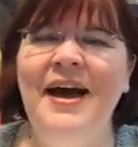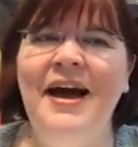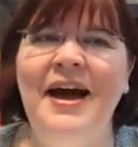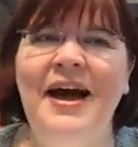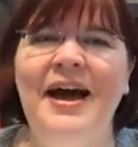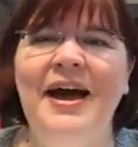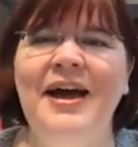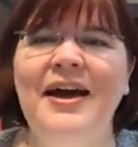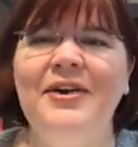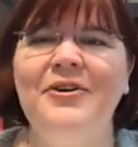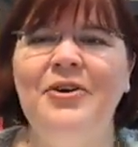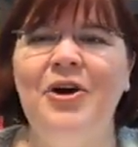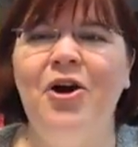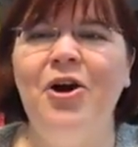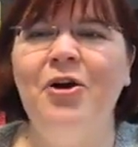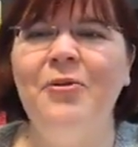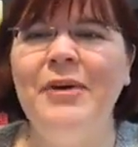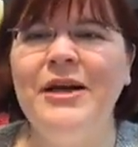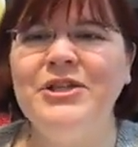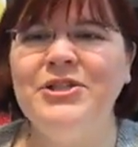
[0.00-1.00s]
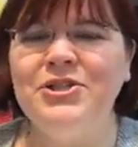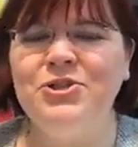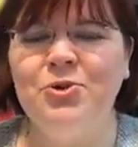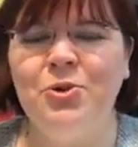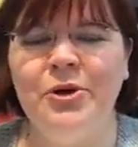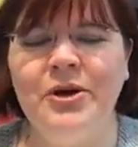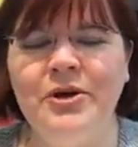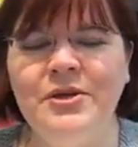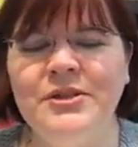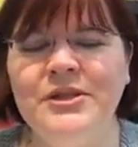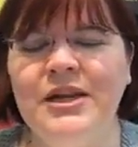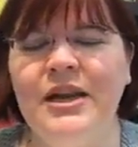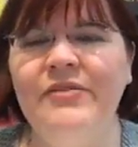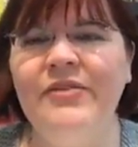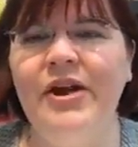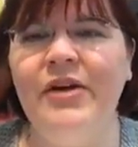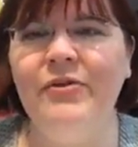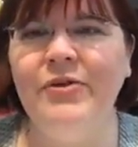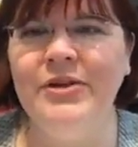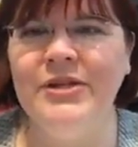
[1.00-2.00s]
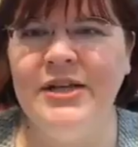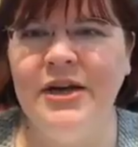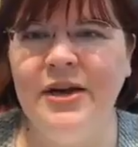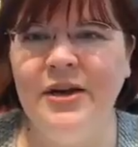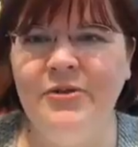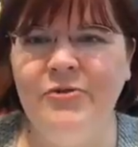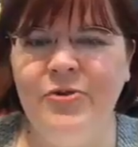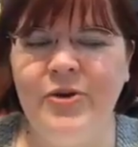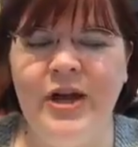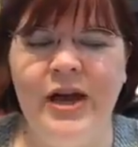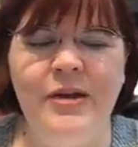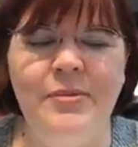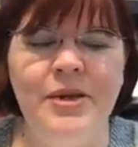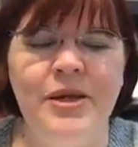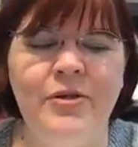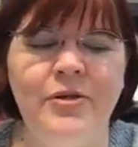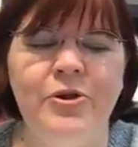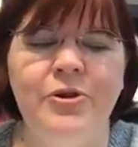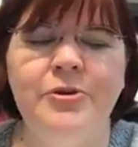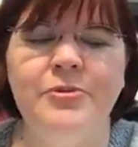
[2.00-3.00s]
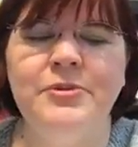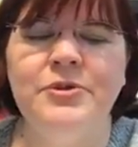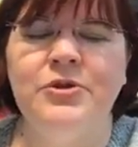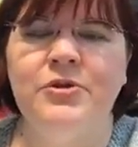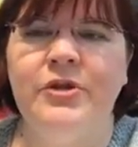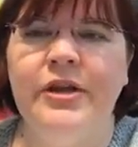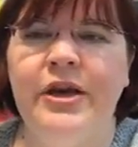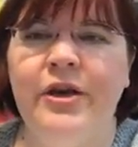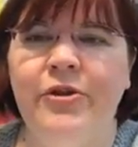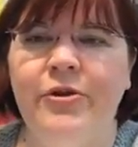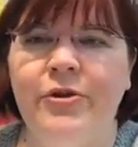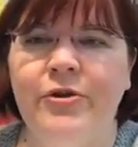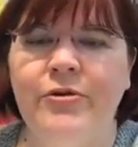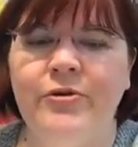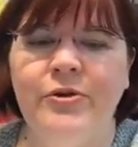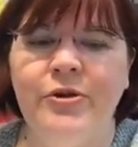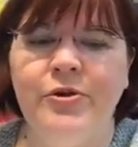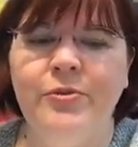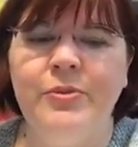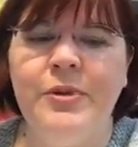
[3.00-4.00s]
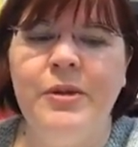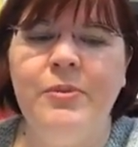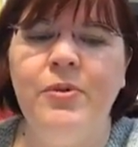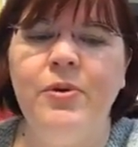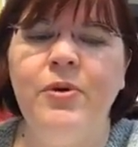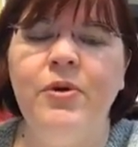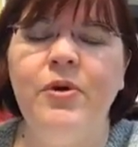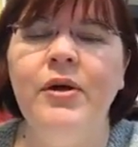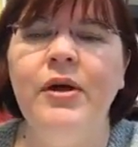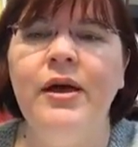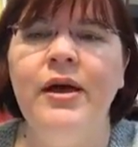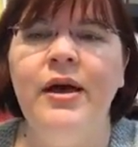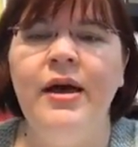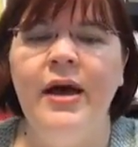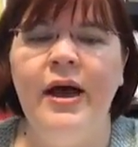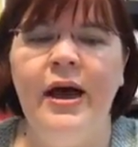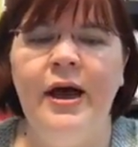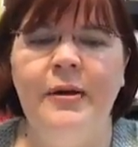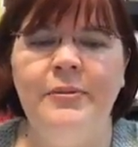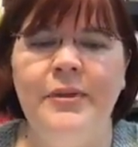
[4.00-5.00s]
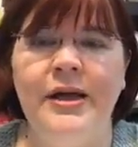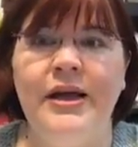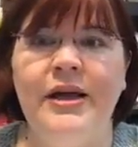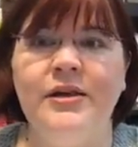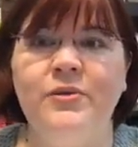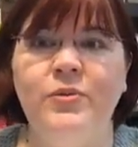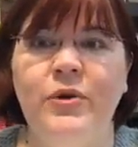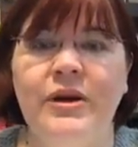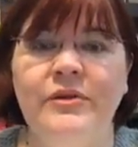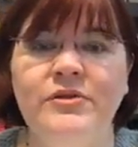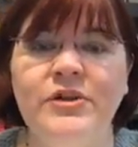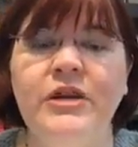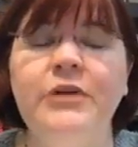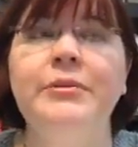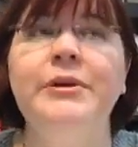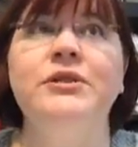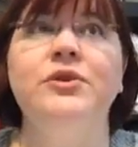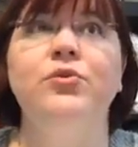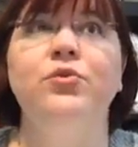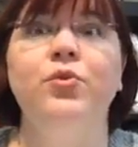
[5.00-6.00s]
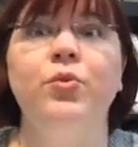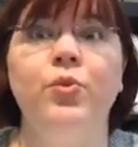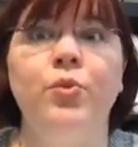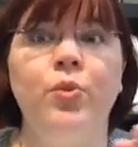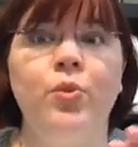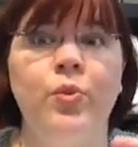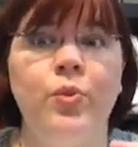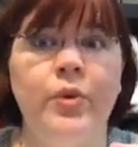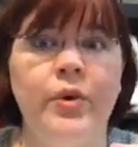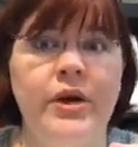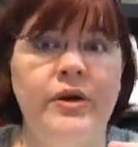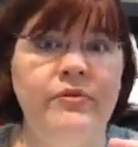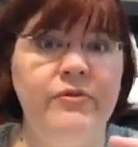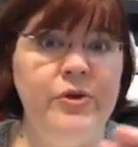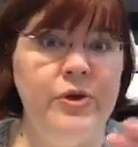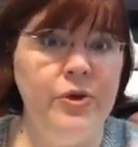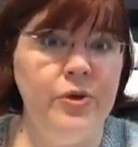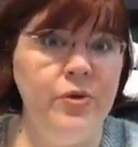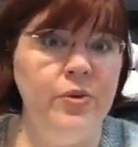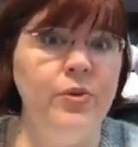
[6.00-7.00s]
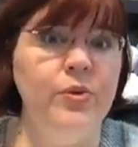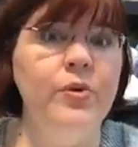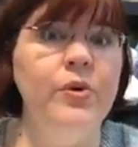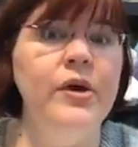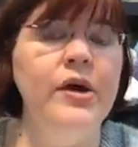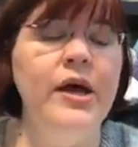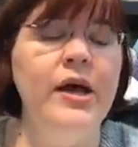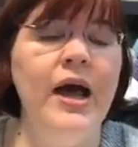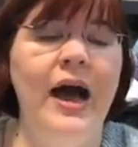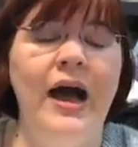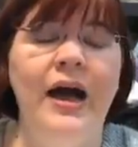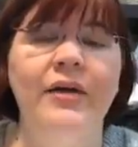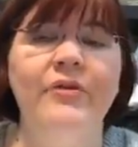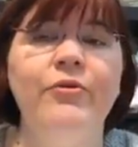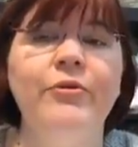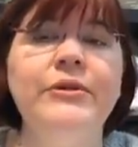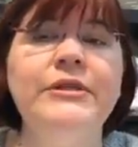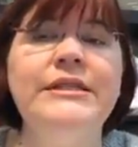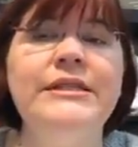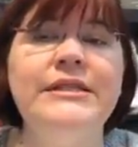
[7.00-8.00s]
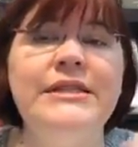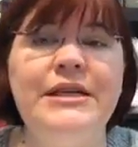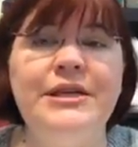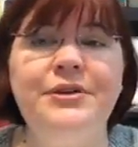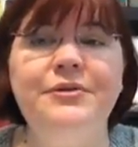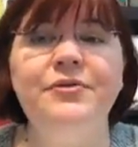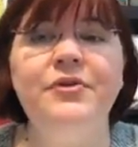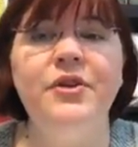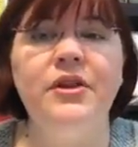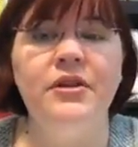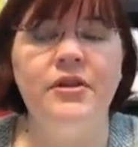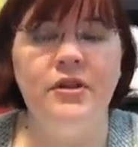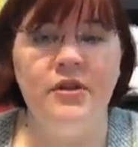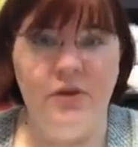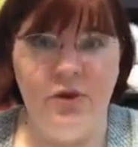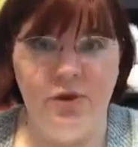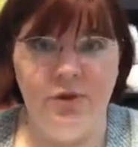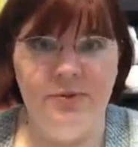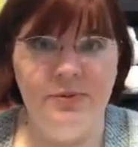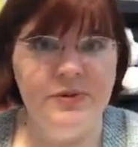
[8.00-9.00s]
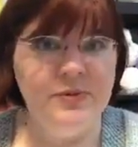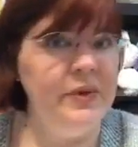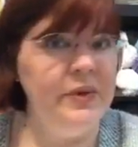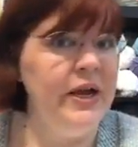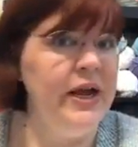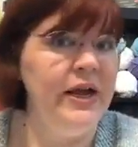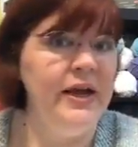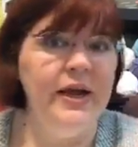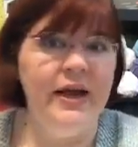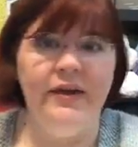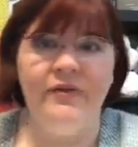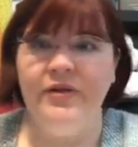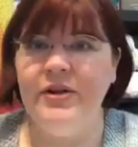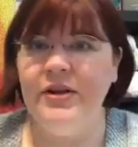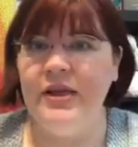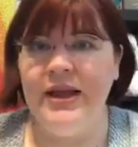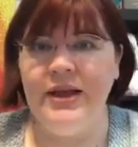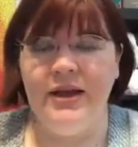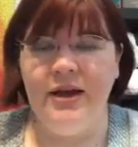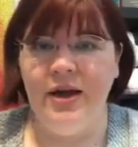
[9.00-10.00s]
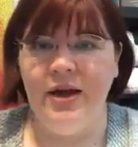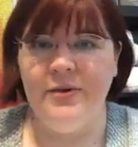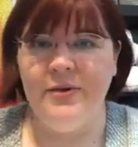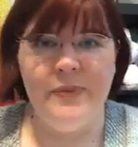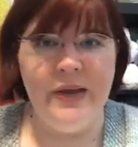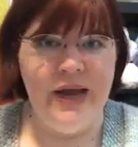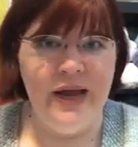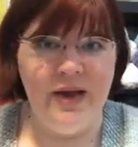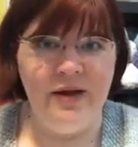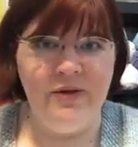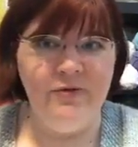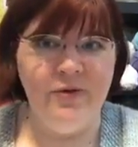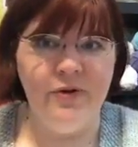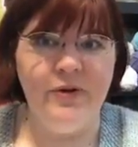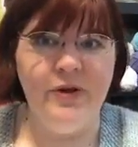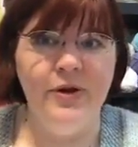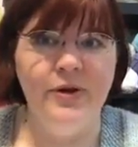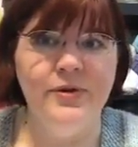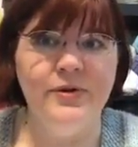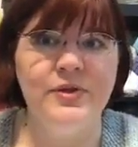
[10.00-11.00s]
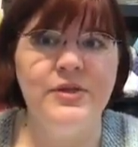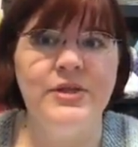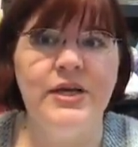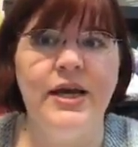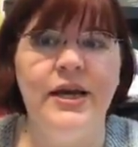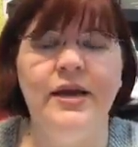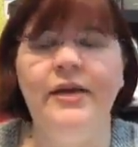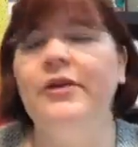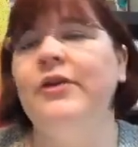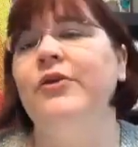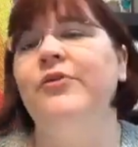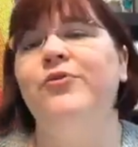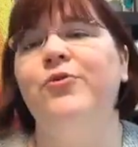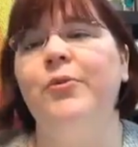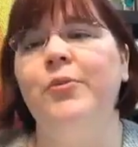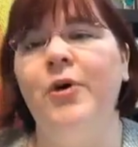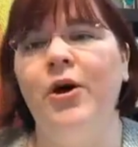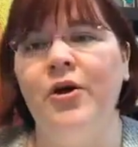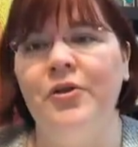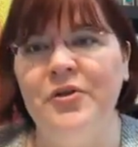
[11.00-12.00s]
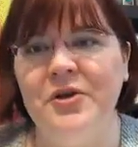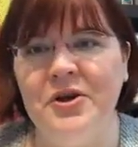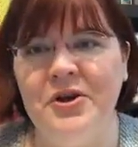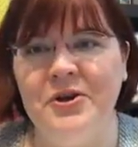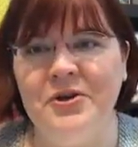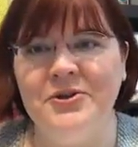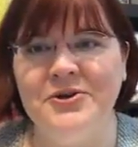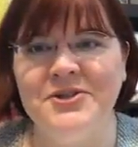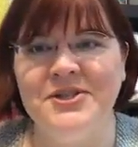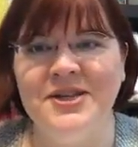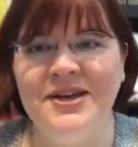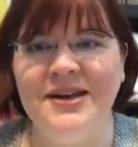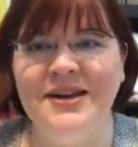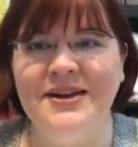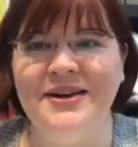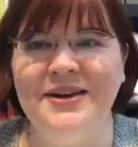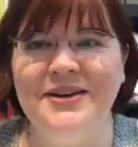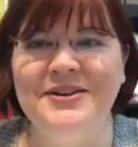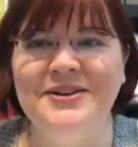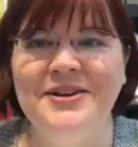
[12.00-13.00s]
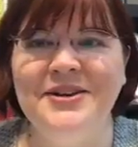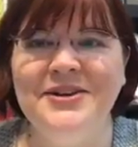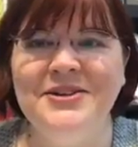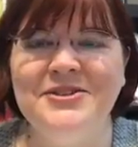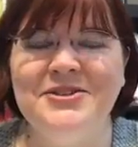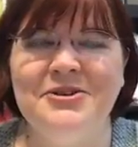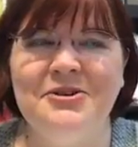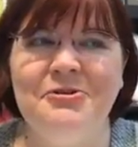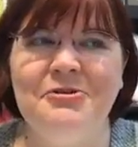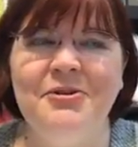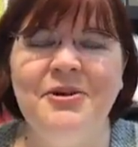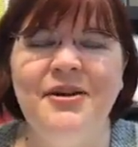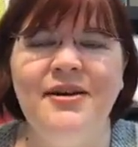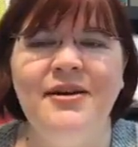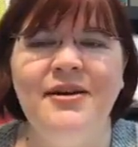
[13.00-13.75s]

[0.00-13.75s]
I all my tutorials that I've ever done for KB Looms or the other loom people, um, like when I've done them as a review, I've received the looms, but I haven't like gotten paid for those and from all the years. And uh, so